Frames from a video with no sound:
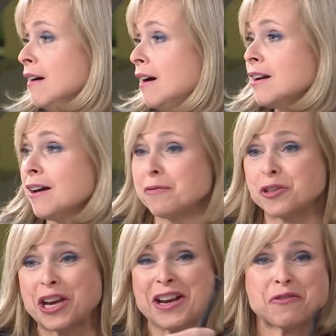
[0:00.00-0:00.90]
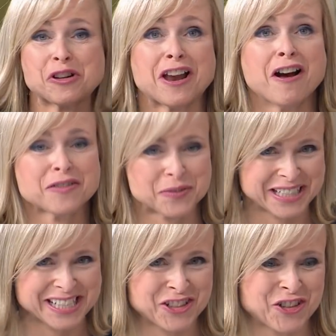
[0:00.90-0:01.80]
I'm sure everyone laughs,
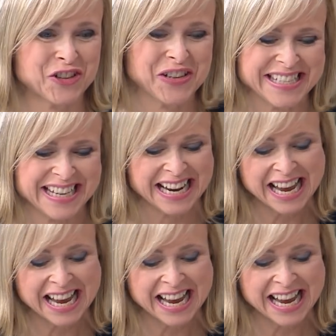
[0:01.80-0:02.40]
but it's true, isn't it?